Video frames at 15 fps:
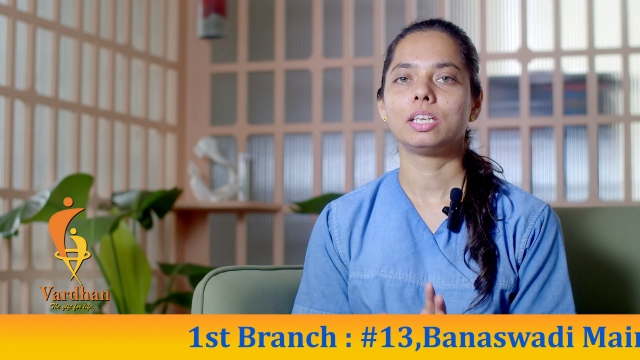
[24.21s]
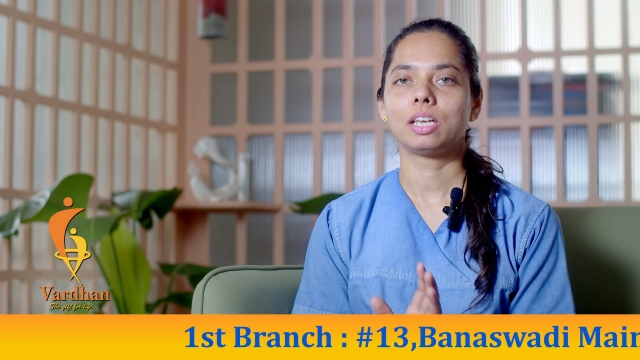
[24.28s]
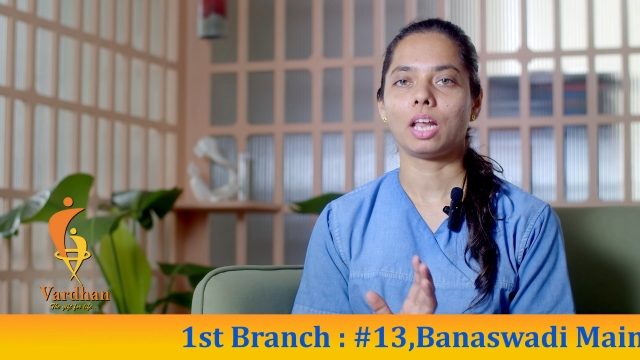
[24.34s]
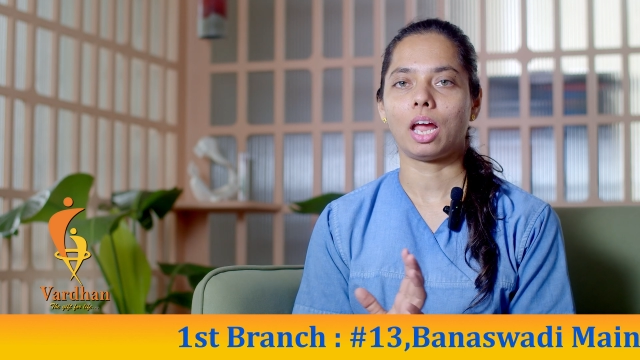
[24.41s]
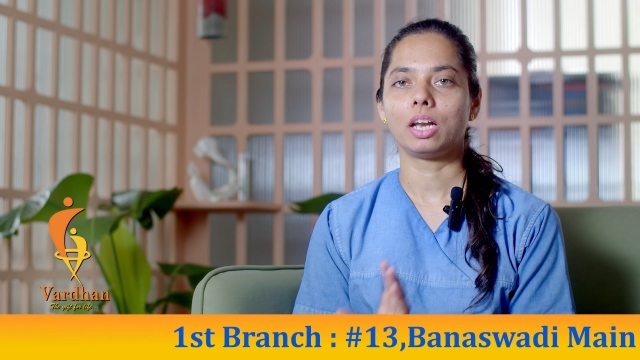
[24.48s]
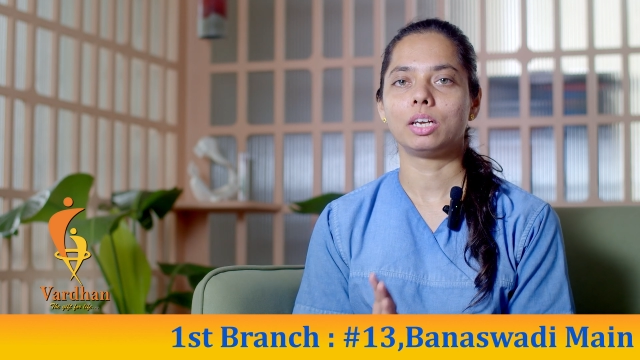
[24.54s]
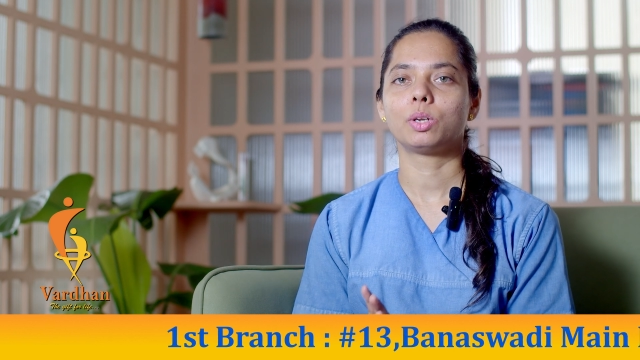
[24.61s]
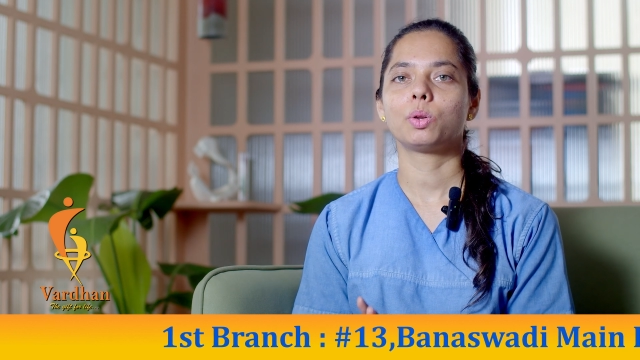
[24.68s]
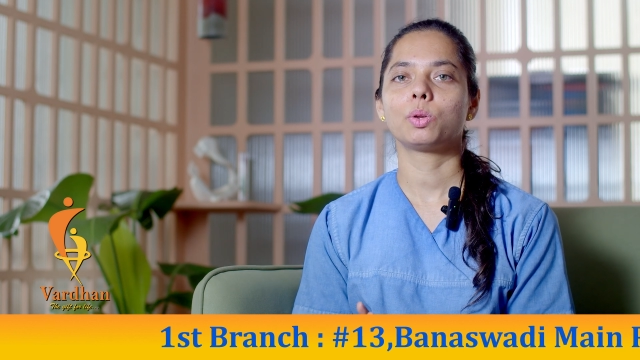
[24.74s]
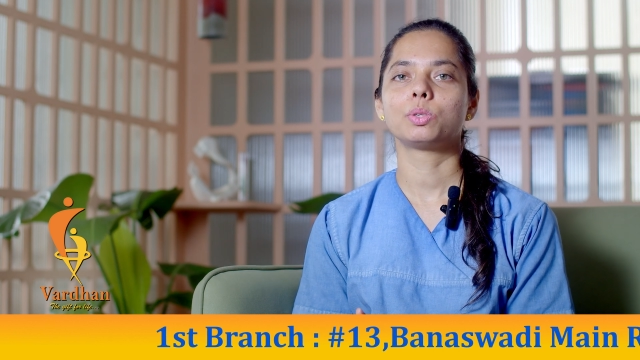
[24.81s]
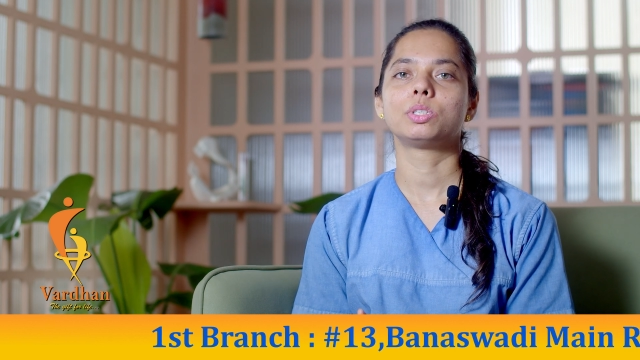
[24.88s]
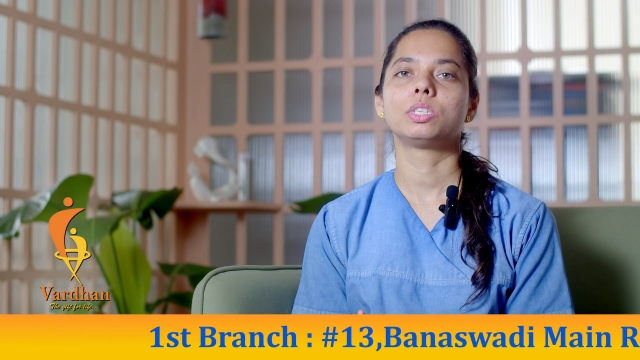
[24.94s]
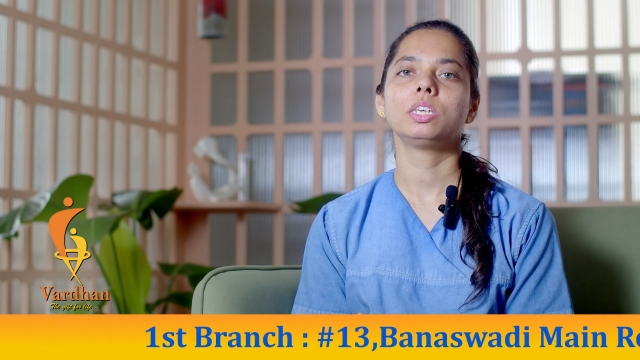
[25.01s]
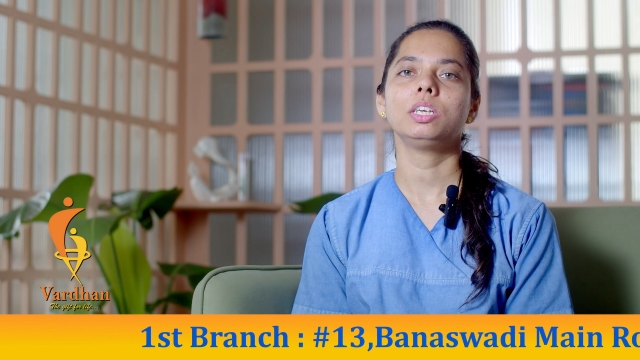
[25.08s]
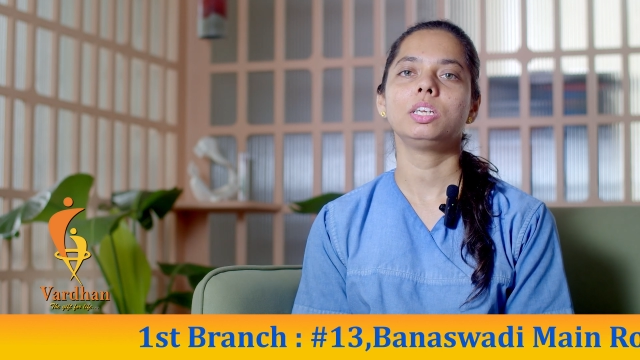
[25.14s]
in
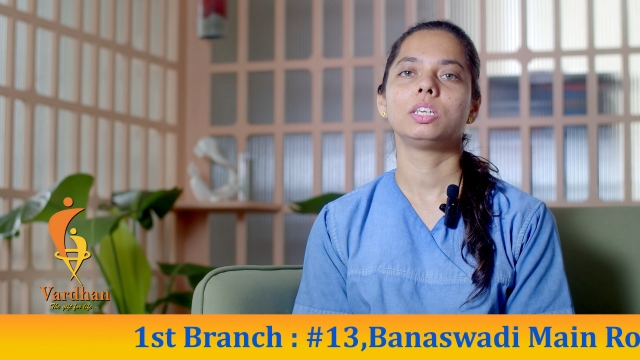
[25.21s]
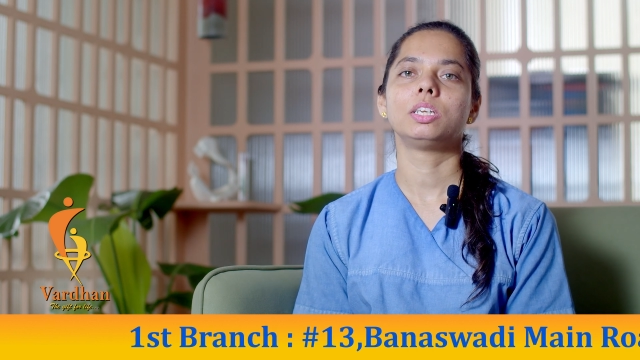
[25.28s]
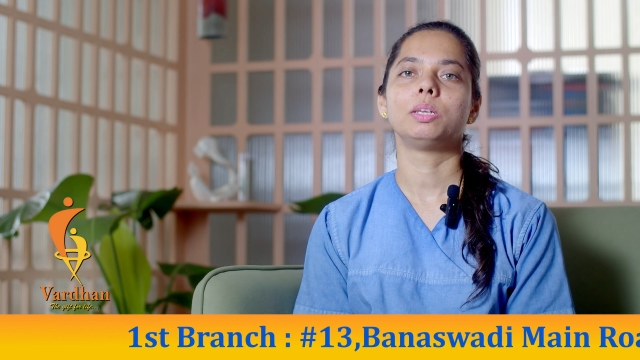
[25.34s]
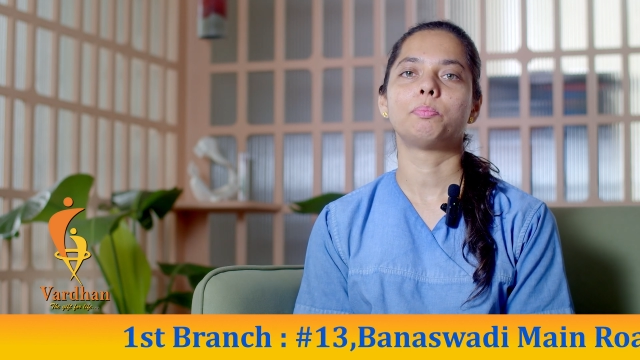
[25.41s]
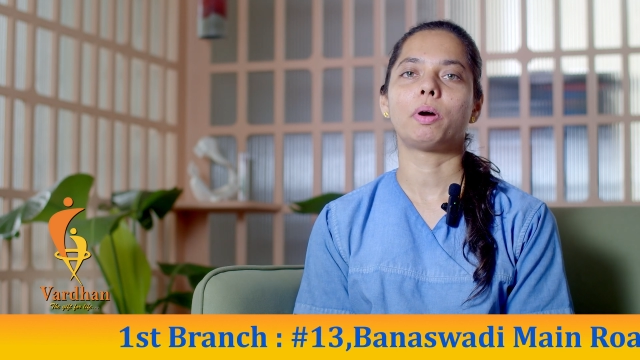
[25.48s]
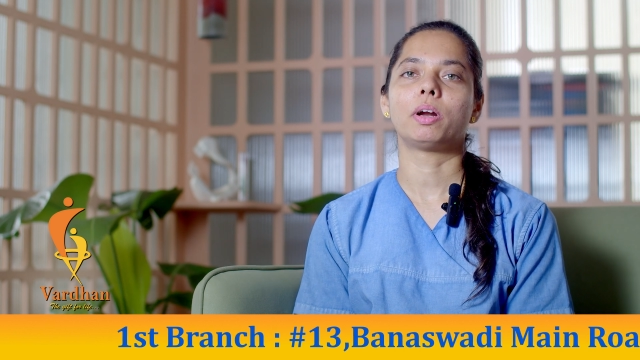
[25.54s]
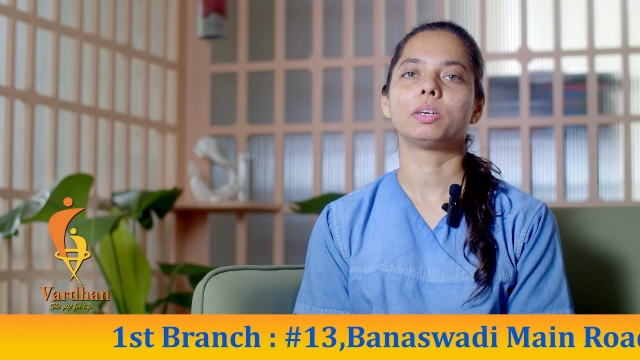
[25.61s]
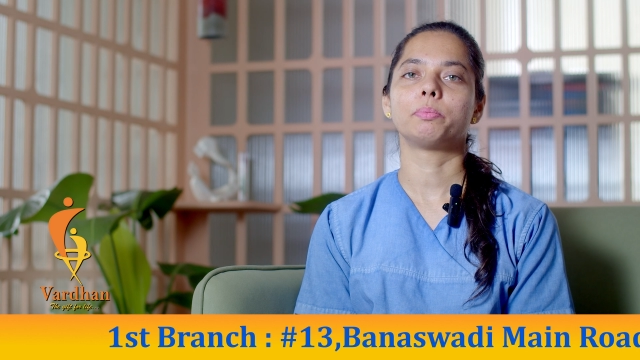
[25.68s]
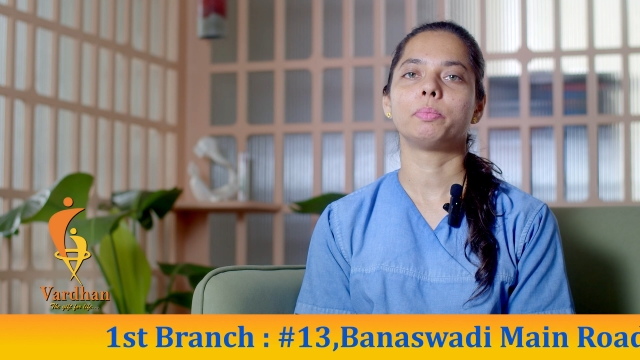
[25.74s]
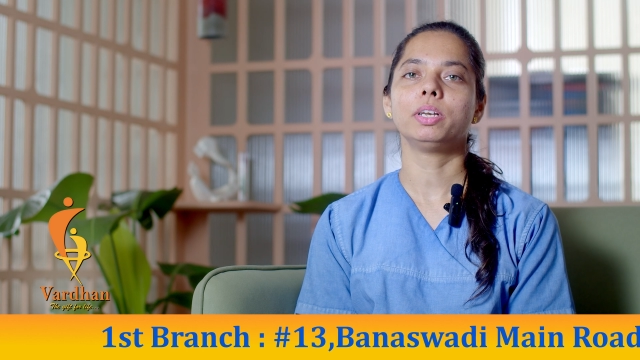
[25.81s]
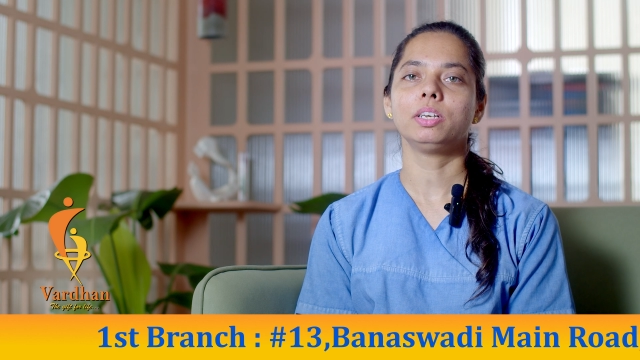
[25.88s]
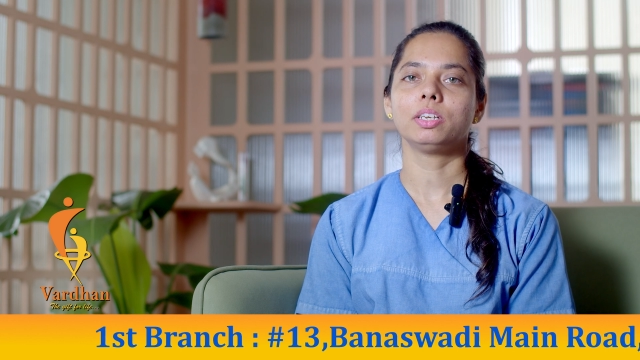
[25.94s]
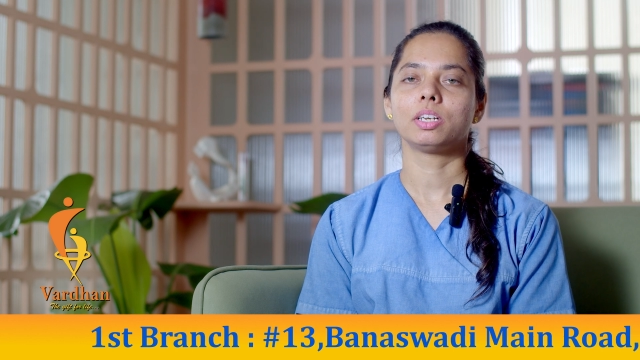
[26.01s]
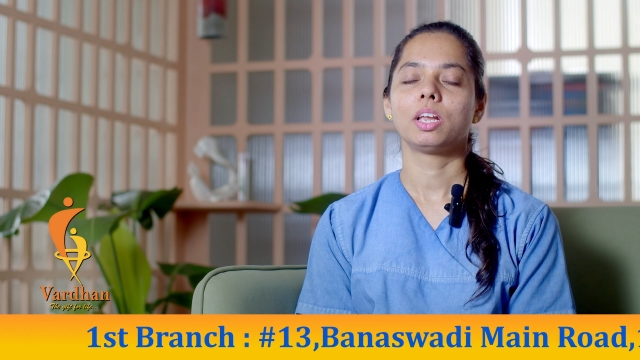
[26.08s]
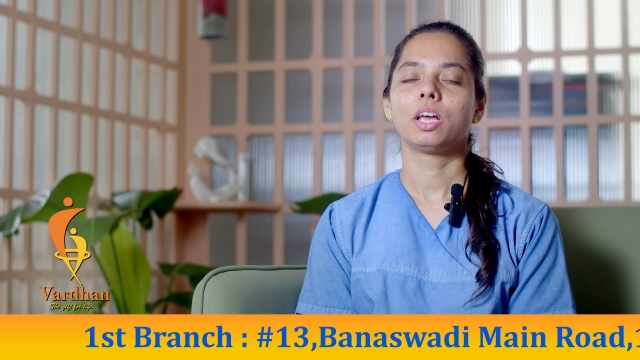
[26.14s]
andrology
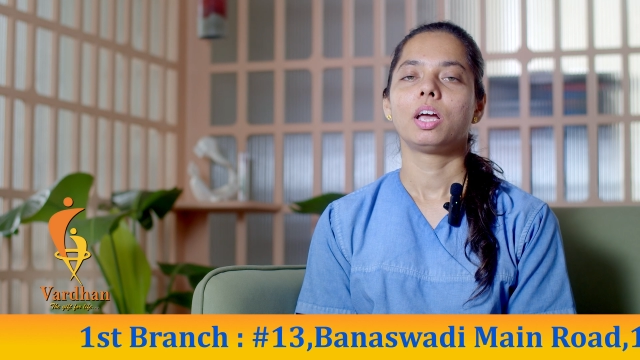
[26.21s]
department.